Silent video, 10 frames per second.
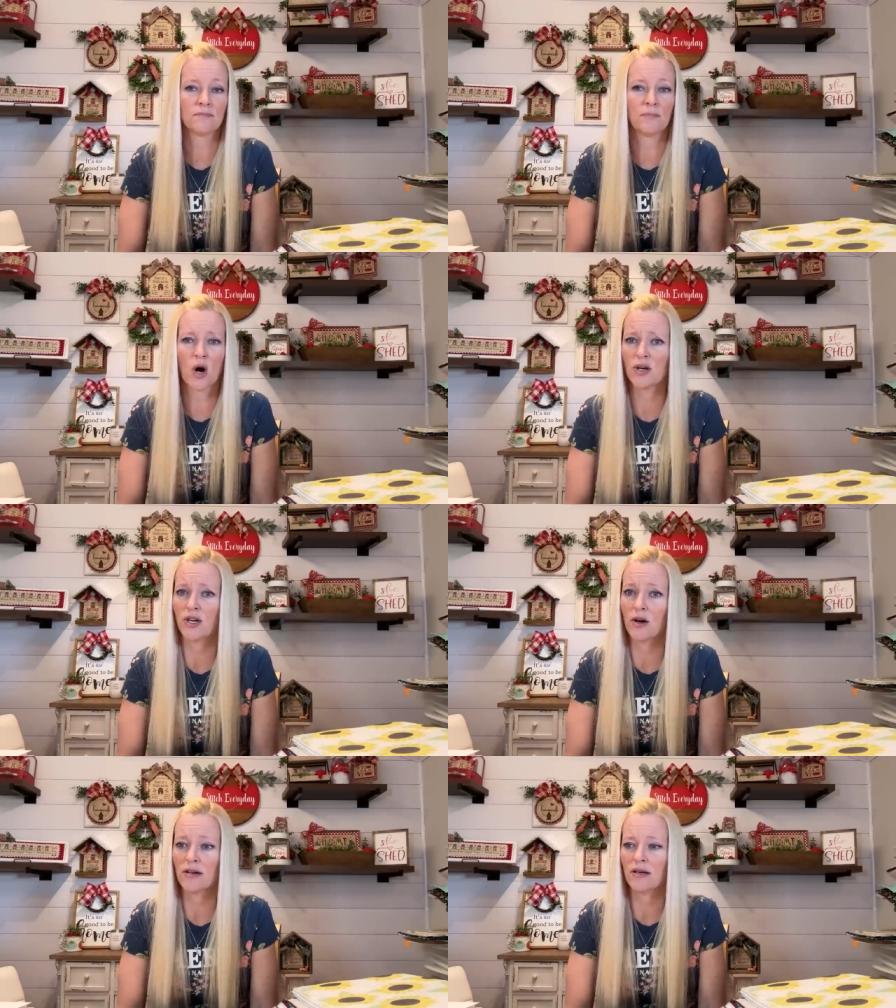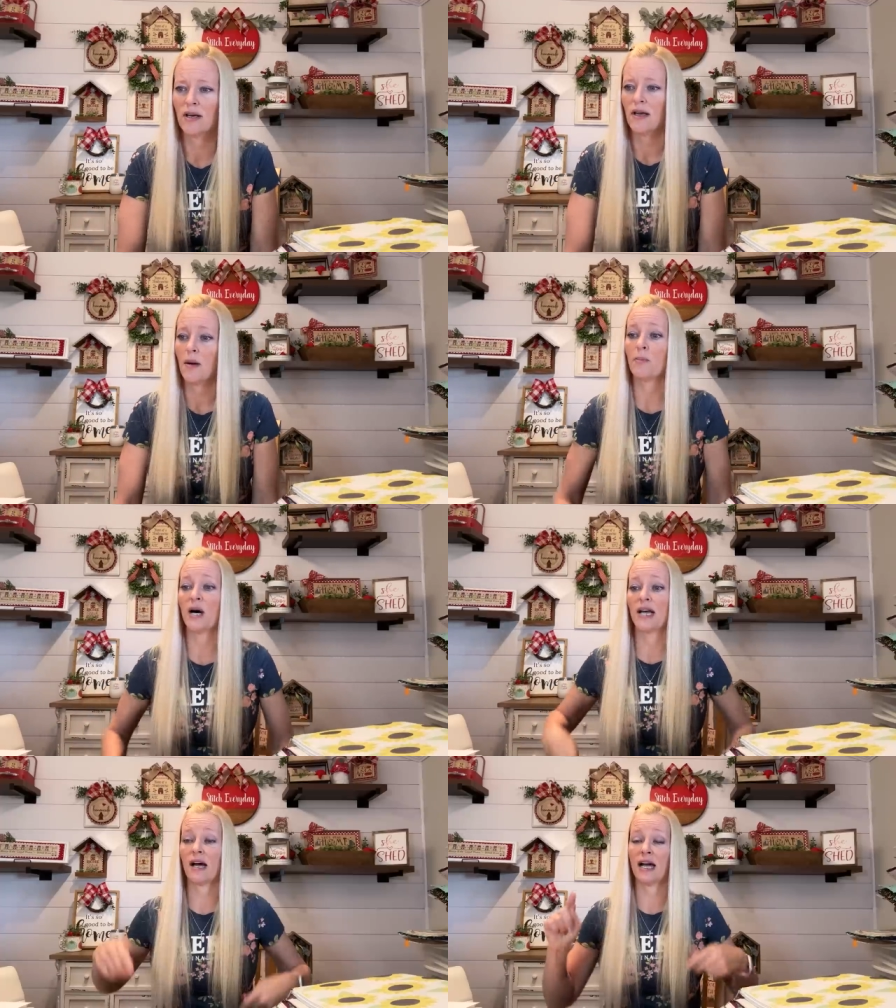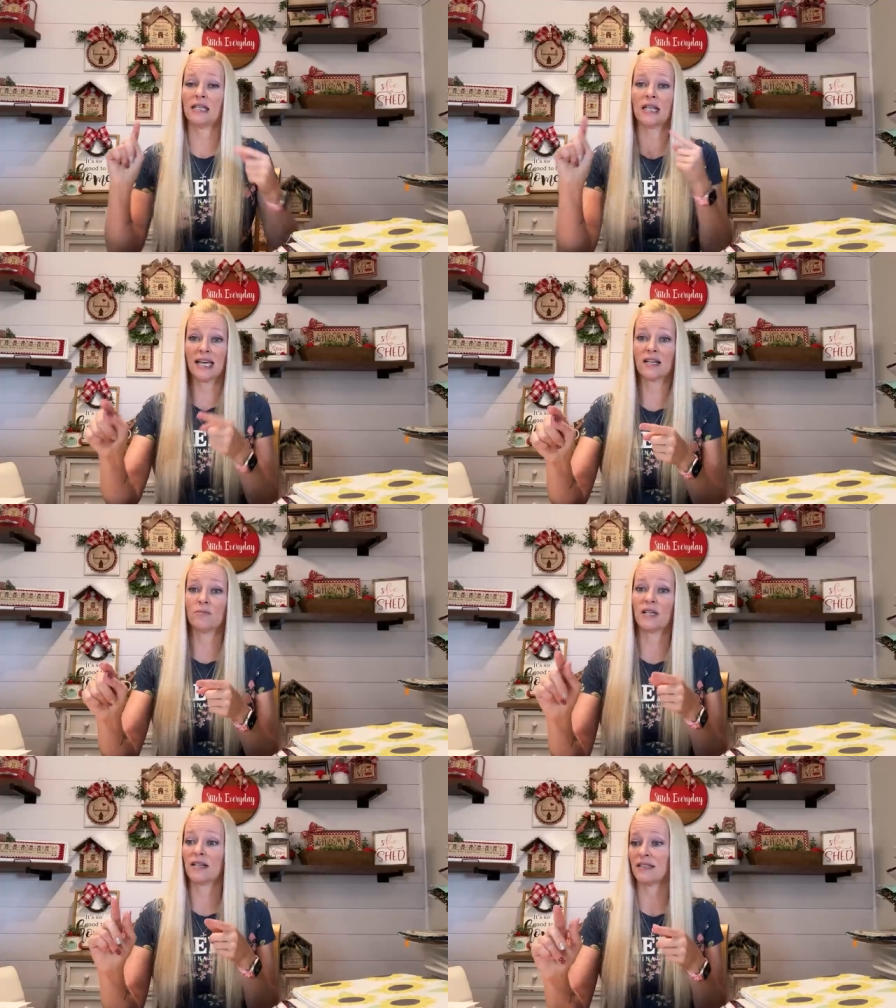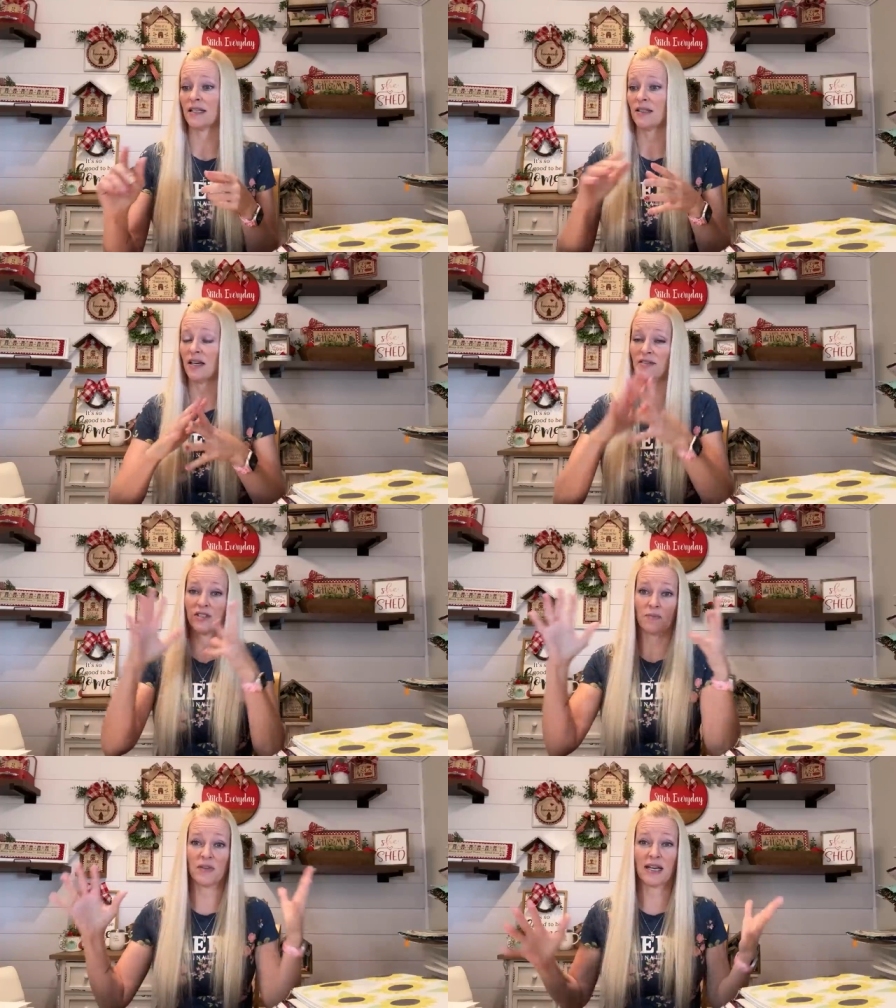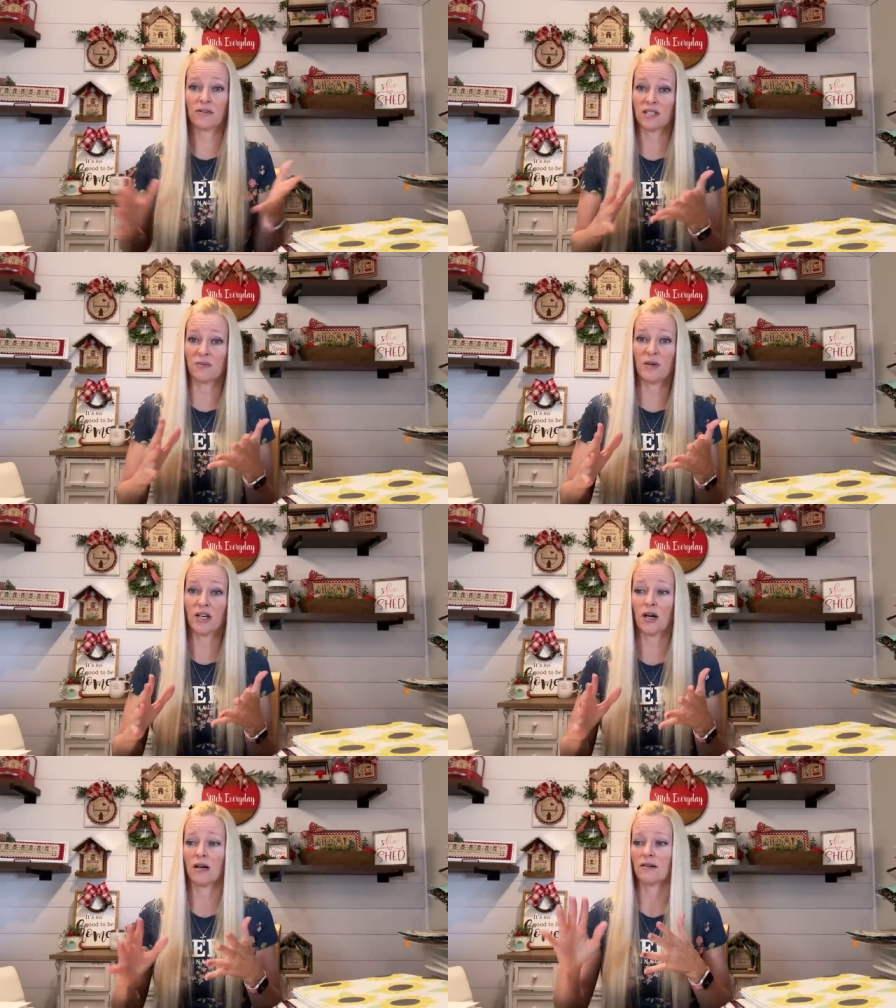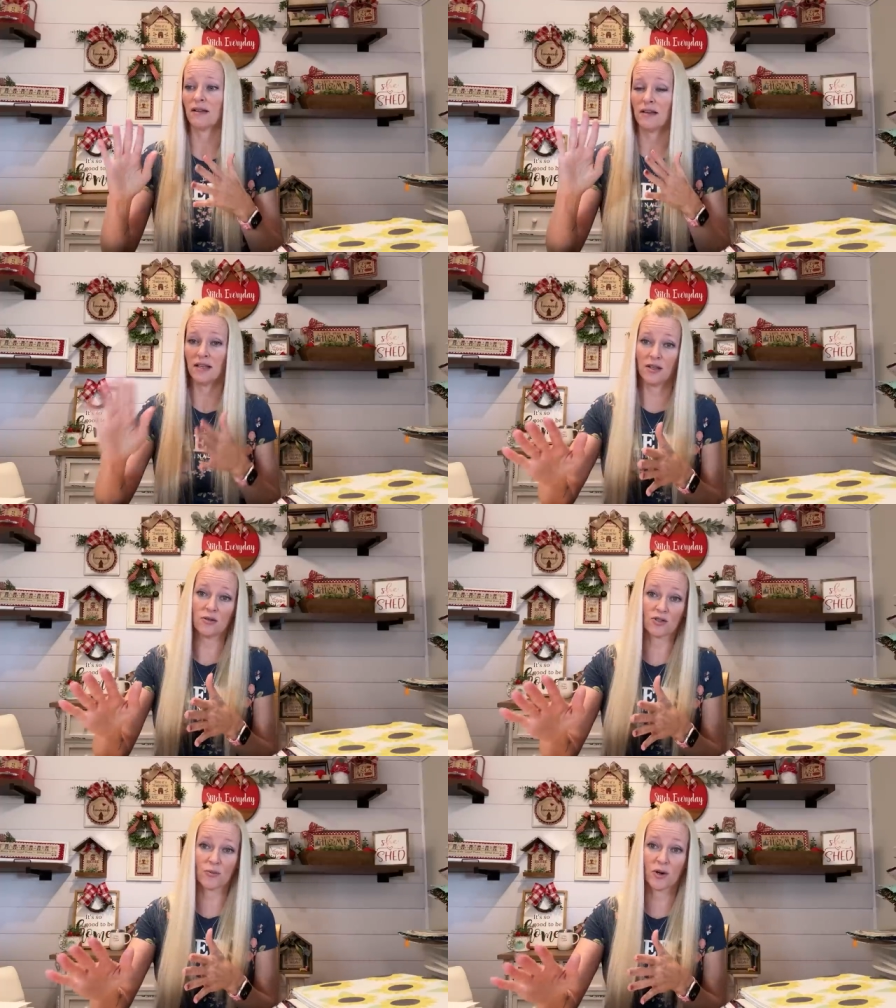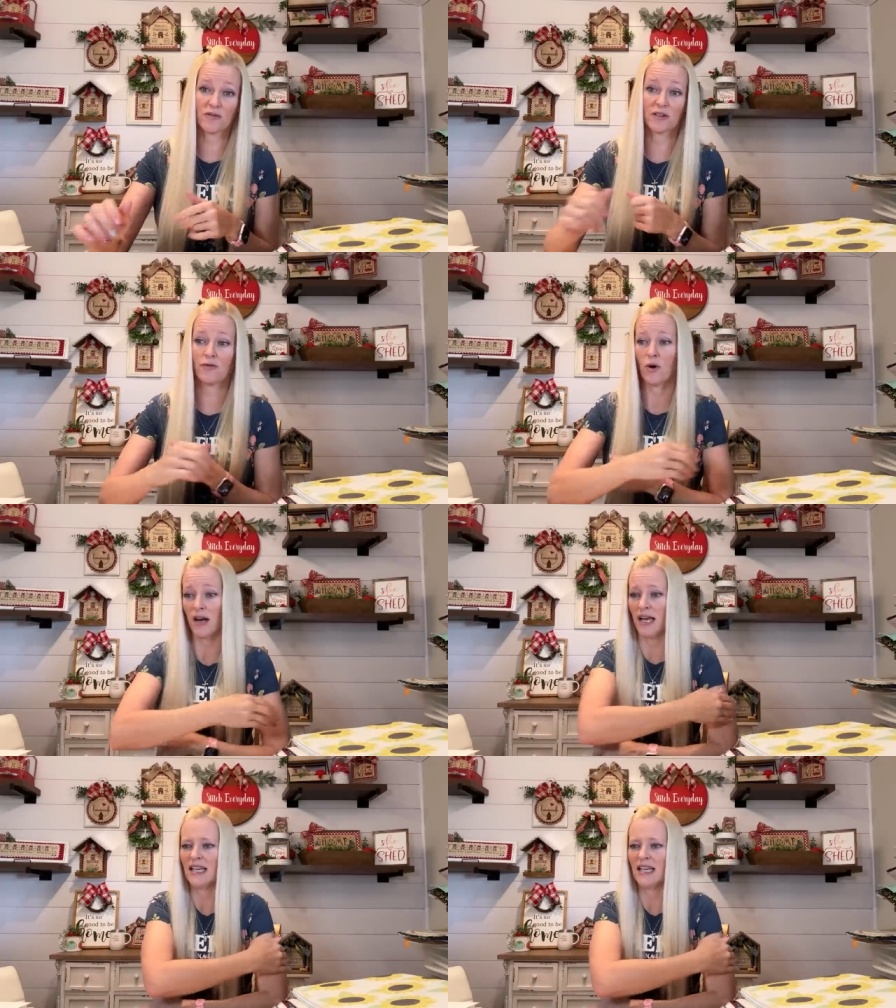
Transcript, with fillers: barnyard, but I like them because I thought if something else is bigger, then those are perfect for it.